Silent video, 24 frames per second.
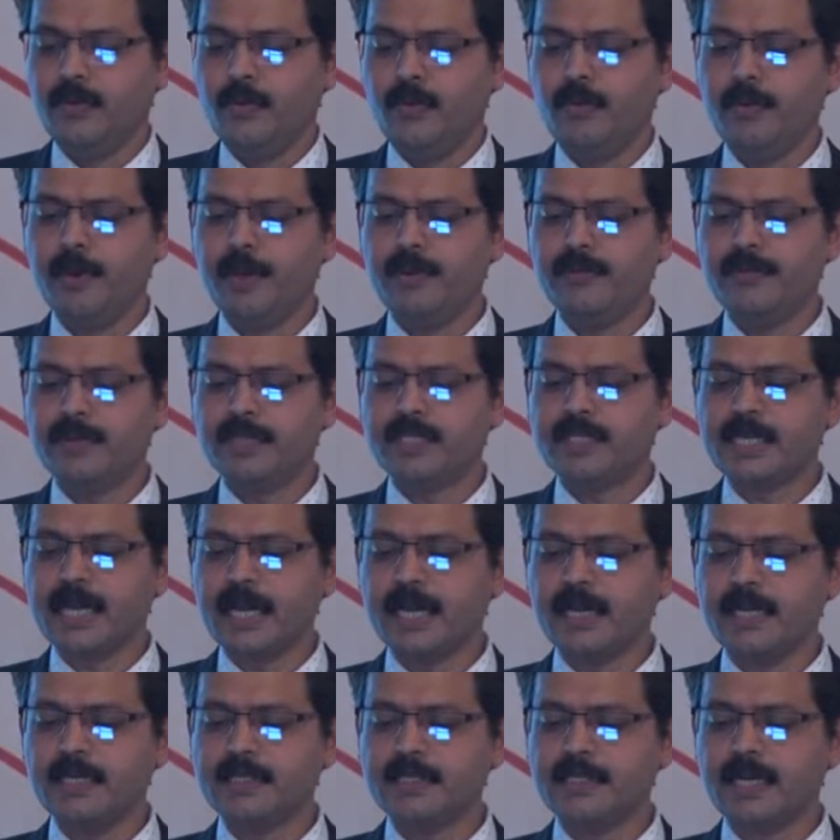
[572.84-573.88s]
Women with
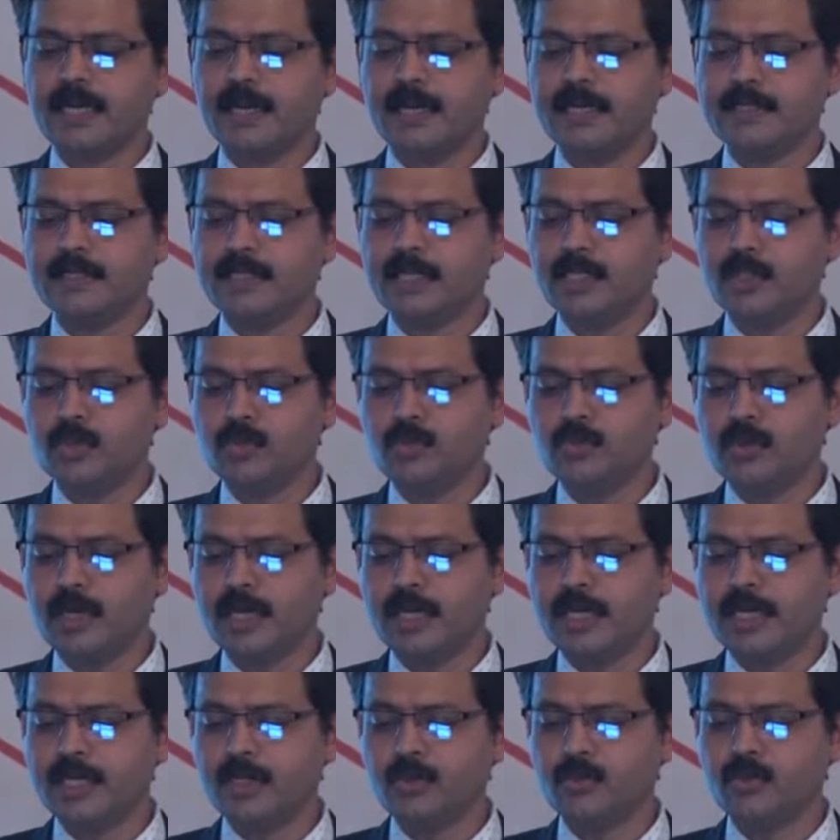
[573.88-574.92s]
triglyceride less than
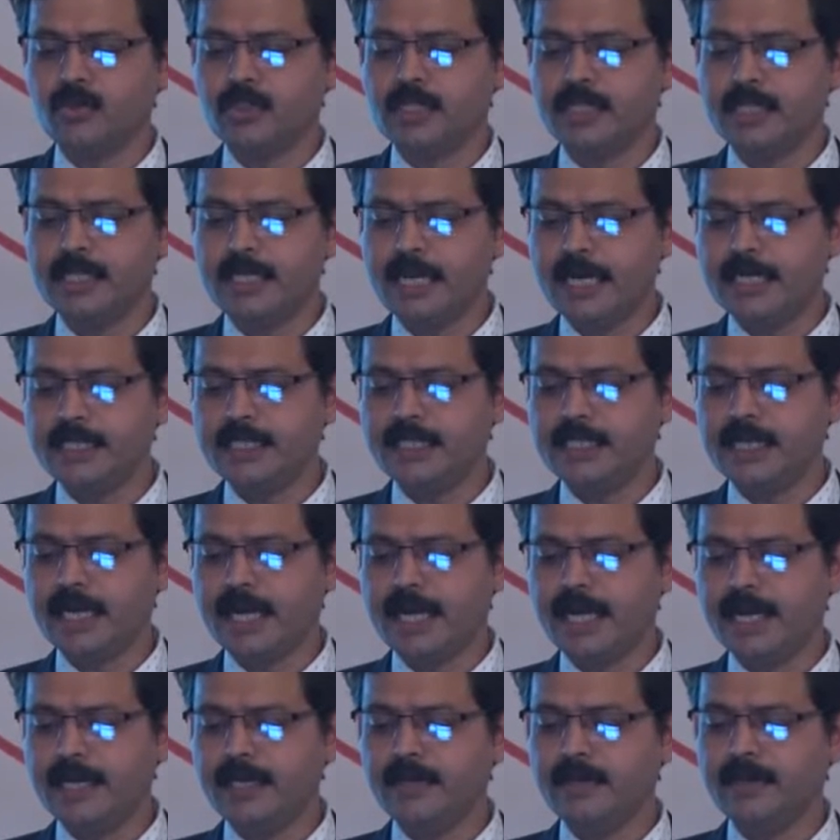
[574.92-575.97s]
200 to
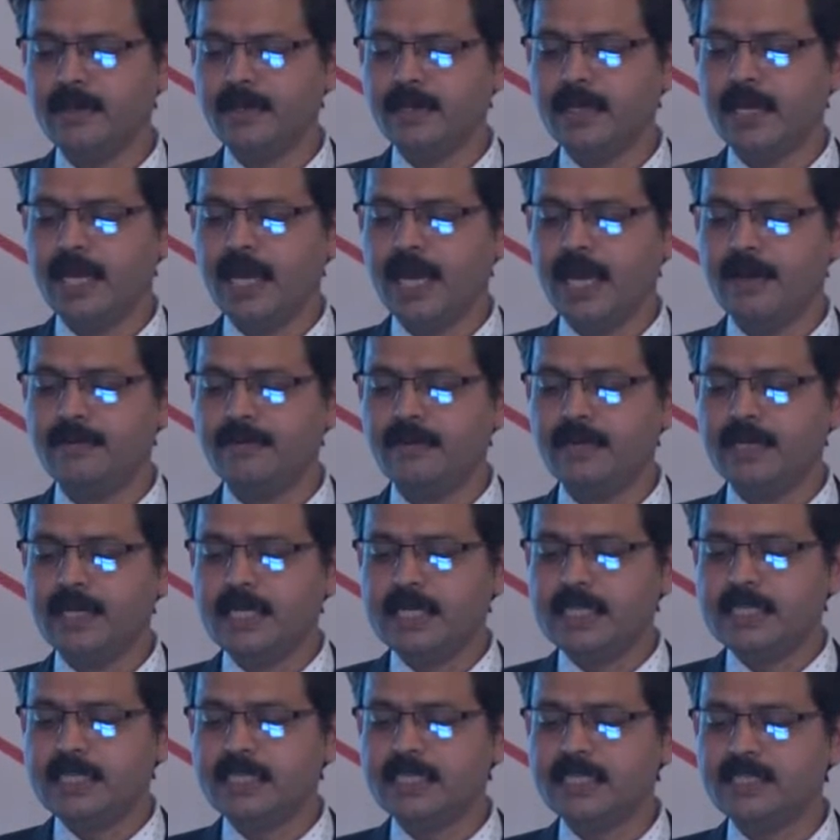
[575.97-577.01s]
399 have
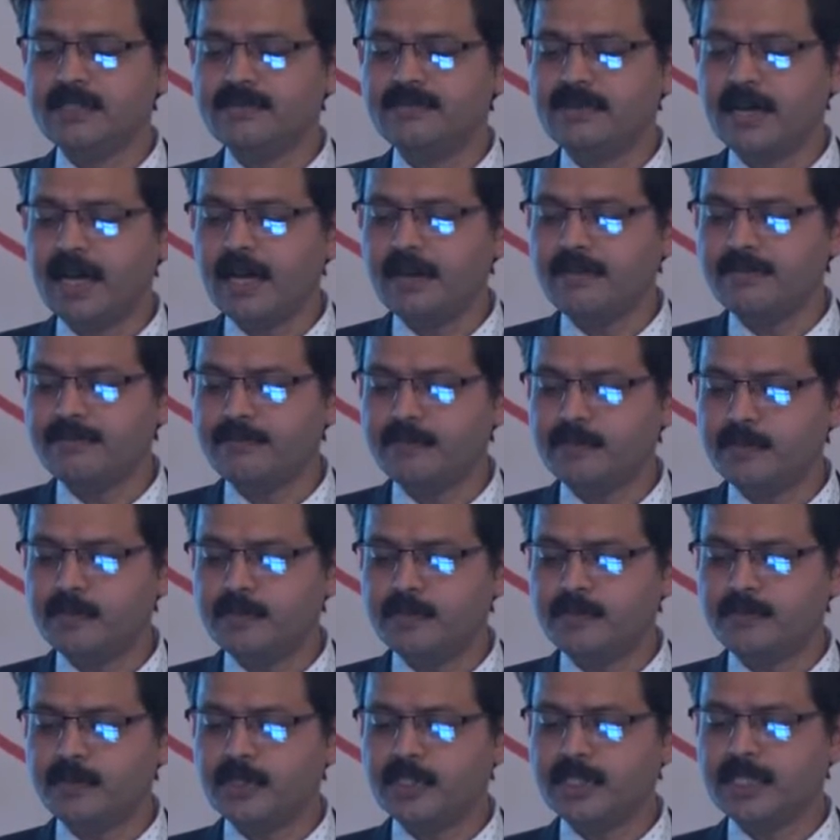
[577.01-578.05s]

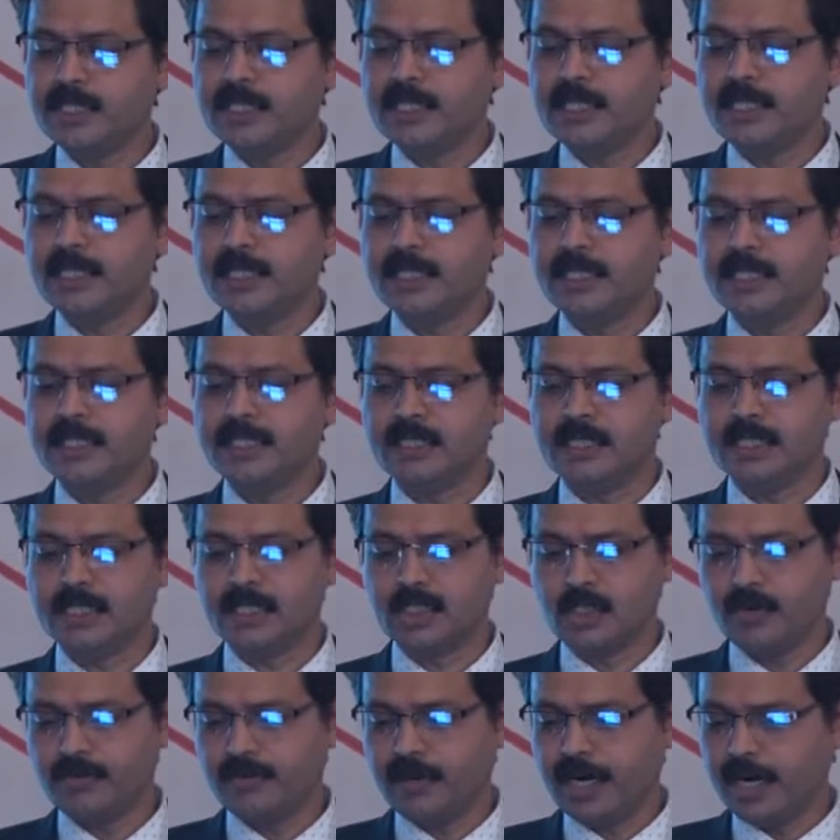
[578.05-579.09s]
65% increased
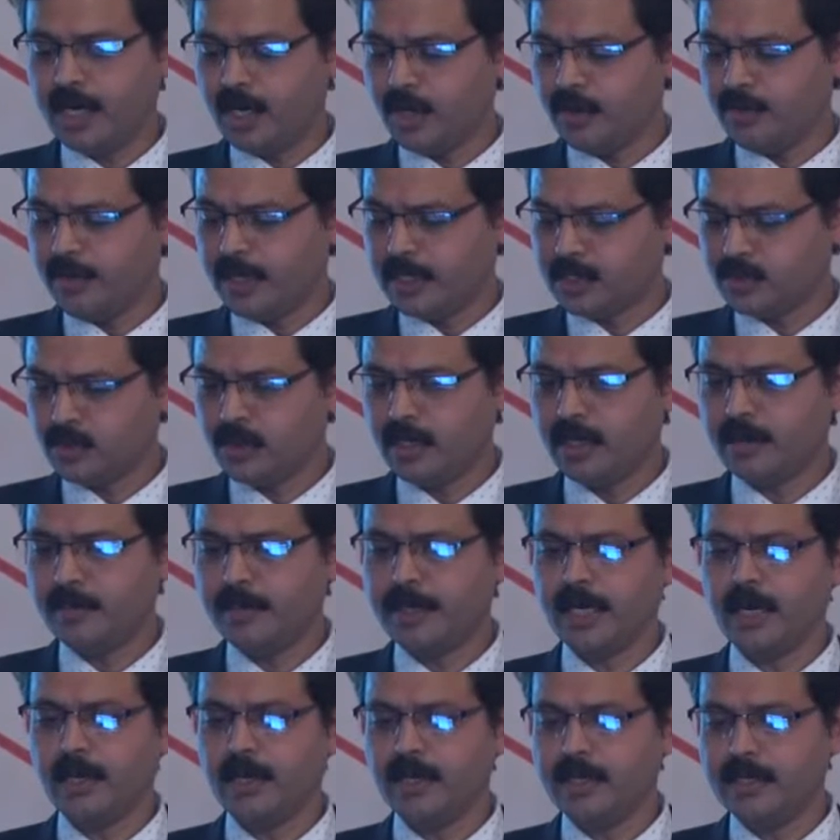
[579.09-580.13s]
risk of cardiovascular
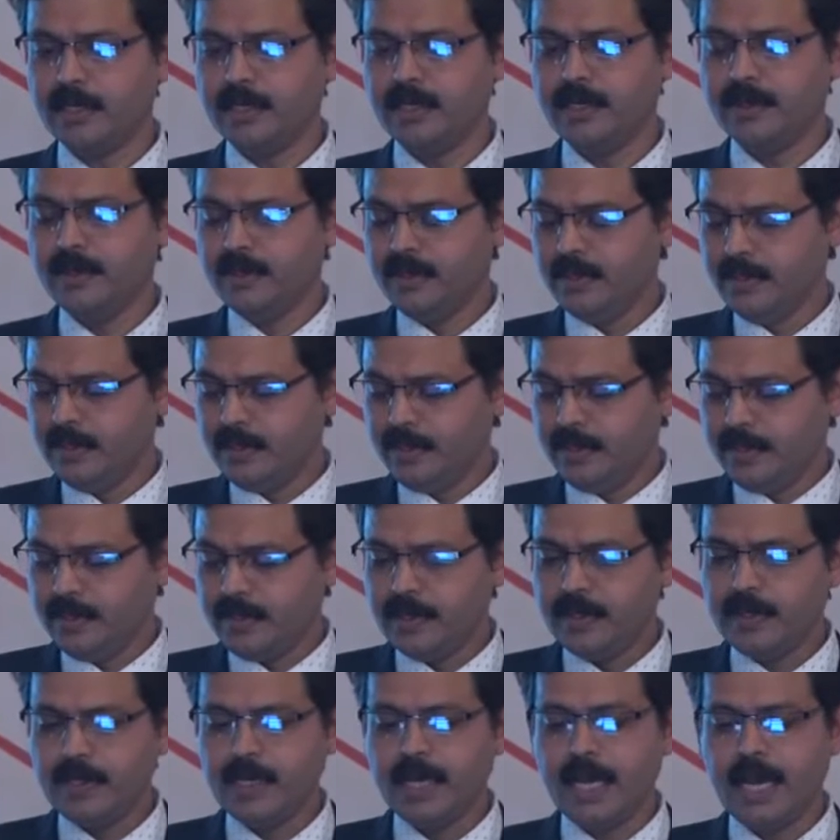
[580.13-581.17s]
mortality,
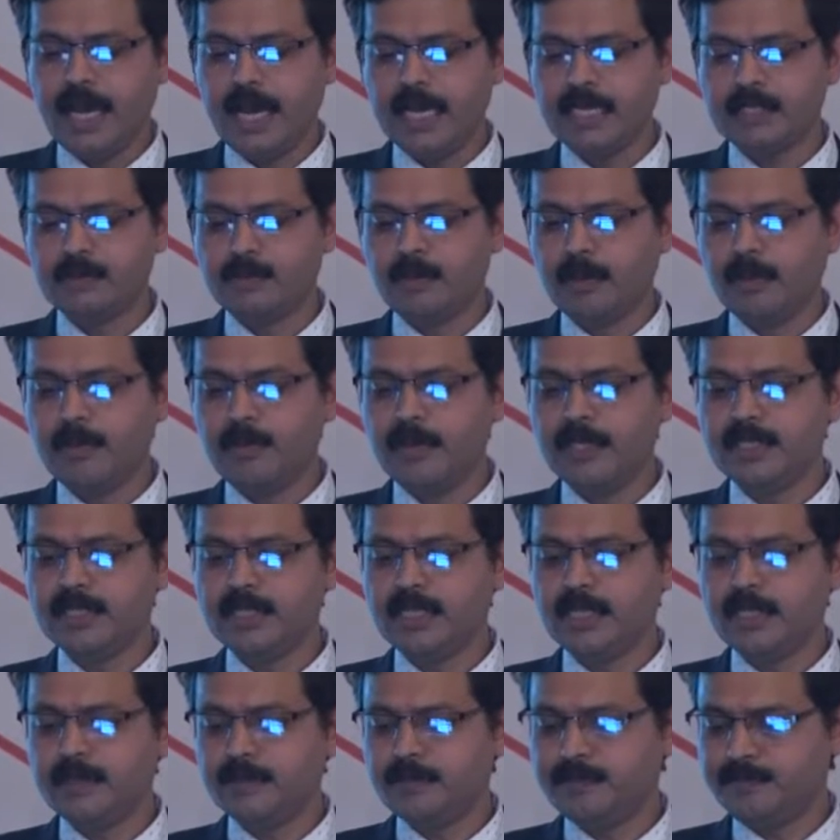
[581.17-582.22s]
as
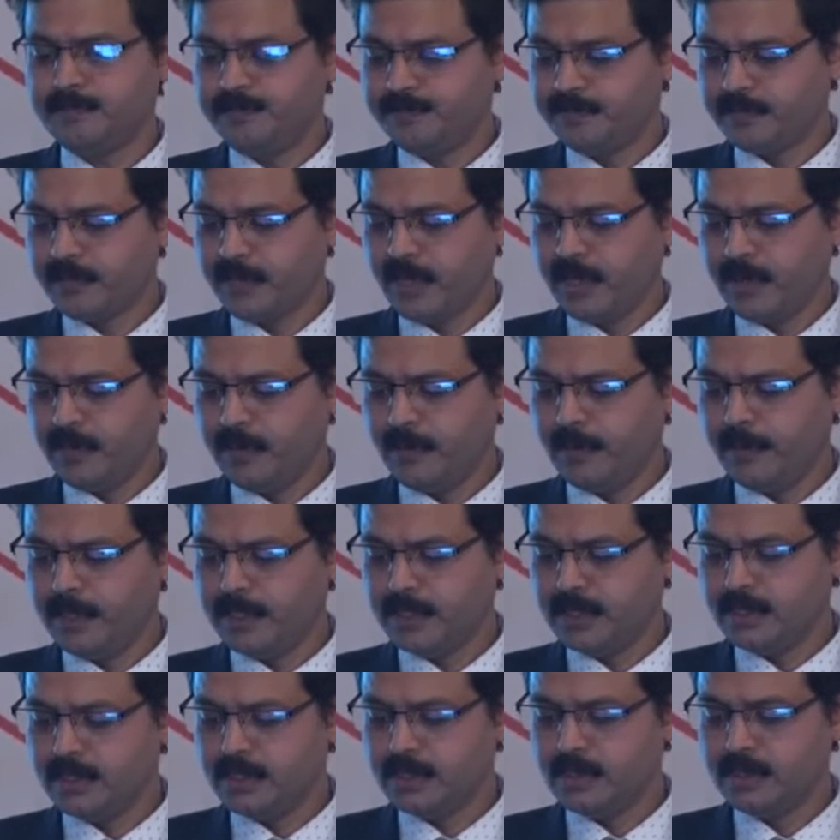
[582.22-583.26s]
published in
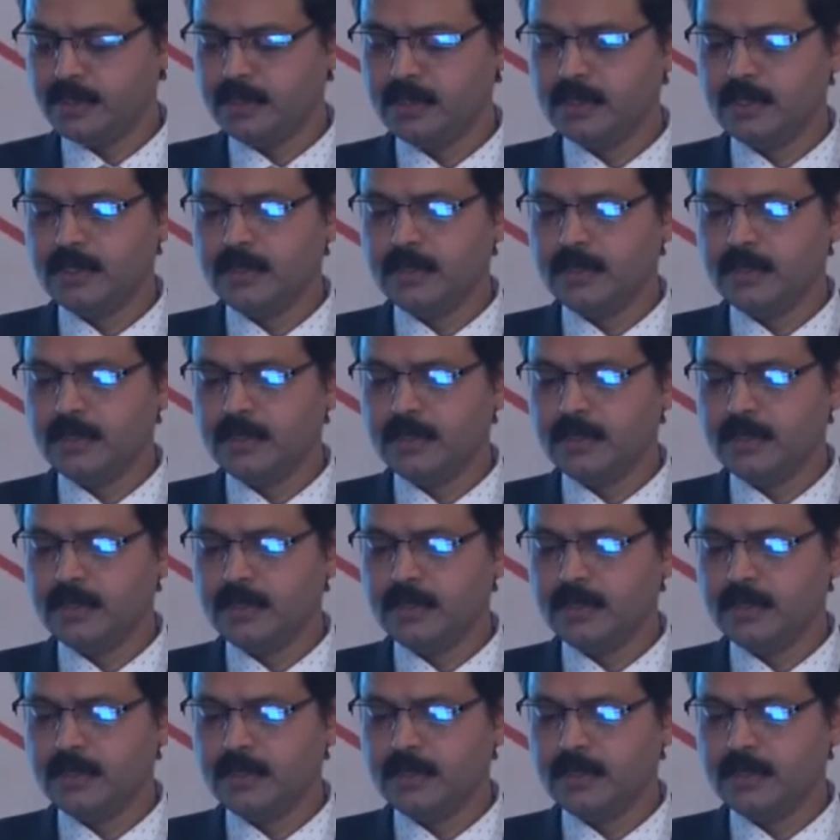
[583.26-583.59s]
Women's